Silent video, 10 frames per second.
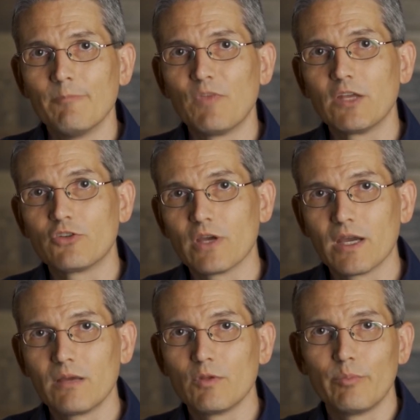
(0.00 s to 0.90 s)
In
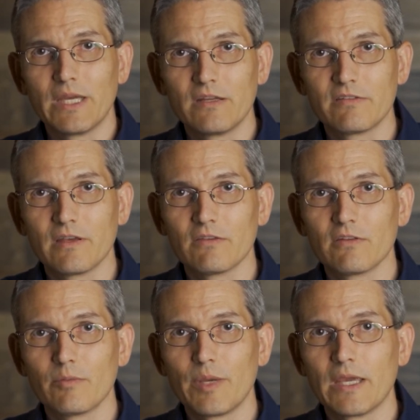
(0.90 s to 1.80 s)
time, the beta cells
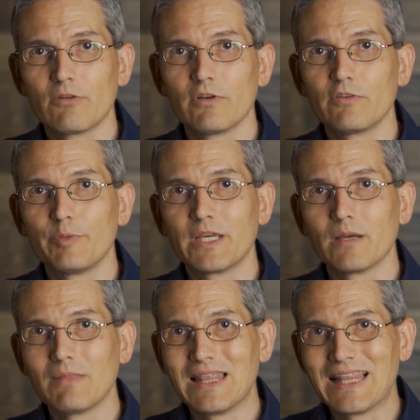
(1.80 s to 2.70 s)
of the pancreas
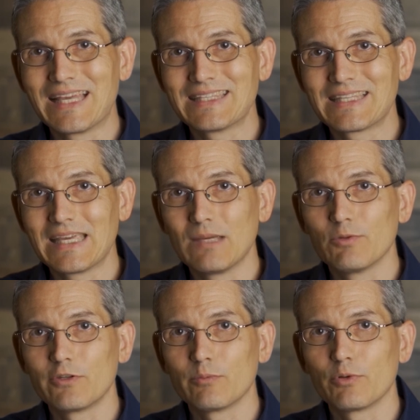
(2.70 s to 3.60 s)
become less
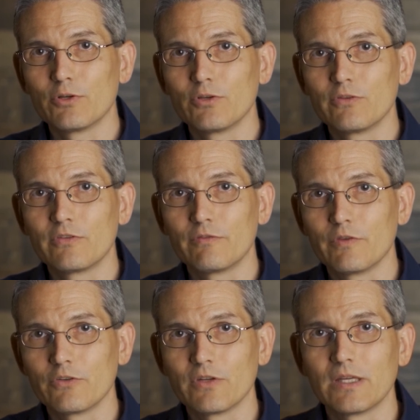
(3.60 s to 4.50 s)
able to produce
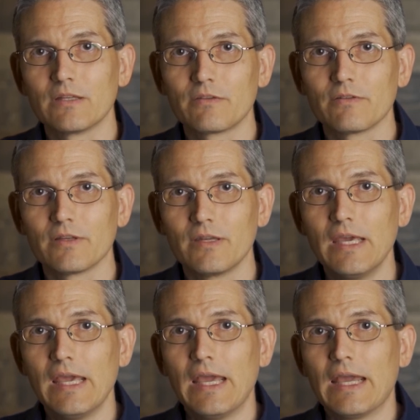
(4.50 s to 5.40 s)
sufficient insulin.
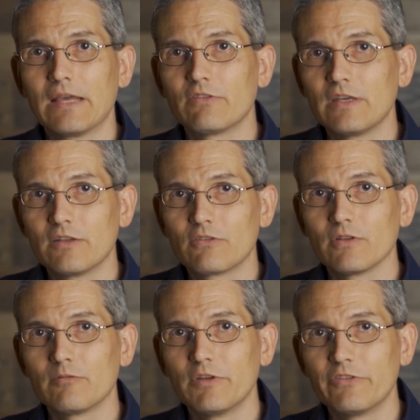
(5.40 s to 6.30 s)
As
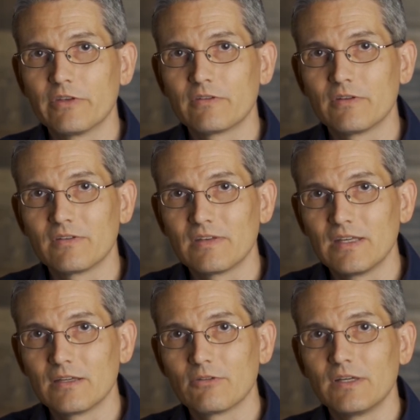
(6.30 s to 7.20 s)
insulin resistance
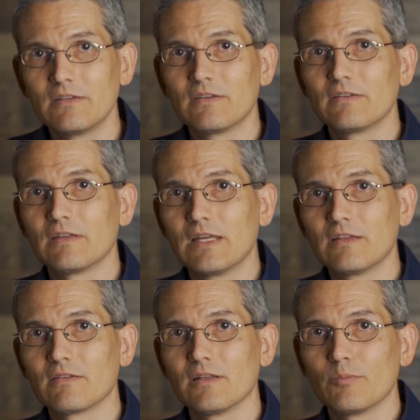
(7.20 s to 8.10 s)
increases and
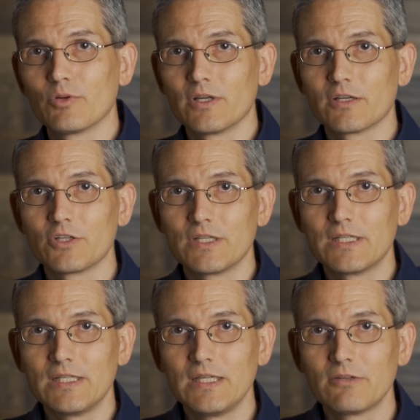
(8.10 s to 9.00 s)
insulin production
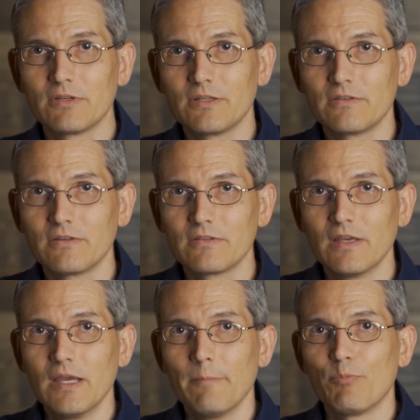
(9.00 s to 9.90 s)
decreases,
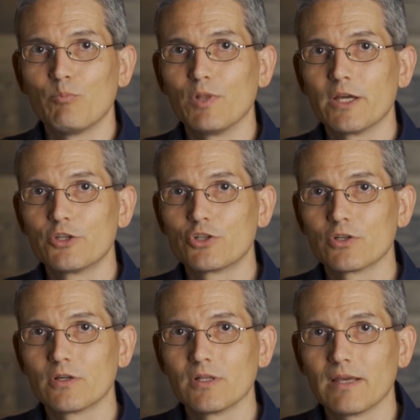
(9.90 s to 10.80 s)
blood
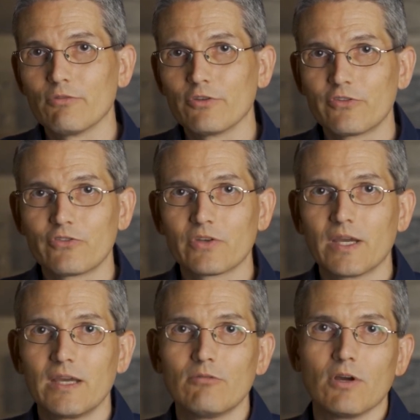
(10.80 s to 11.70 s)
sugar levels
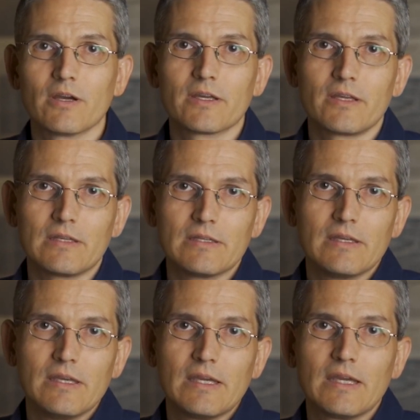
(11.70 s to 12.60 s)
skyrocket,
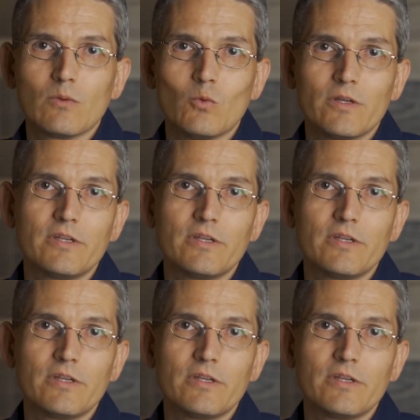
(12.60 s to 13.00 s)
and one